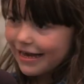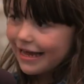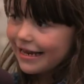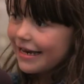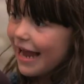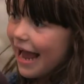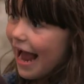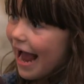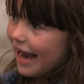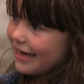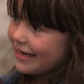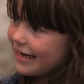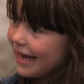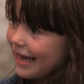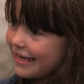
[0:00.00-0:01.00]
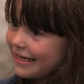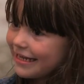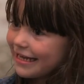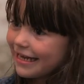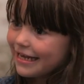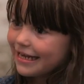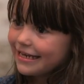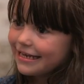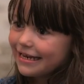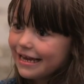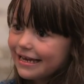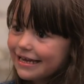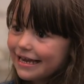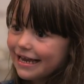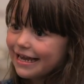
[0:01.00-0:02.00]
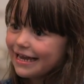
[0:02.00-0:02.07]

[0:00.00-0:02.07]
Because I like chicken nuggets.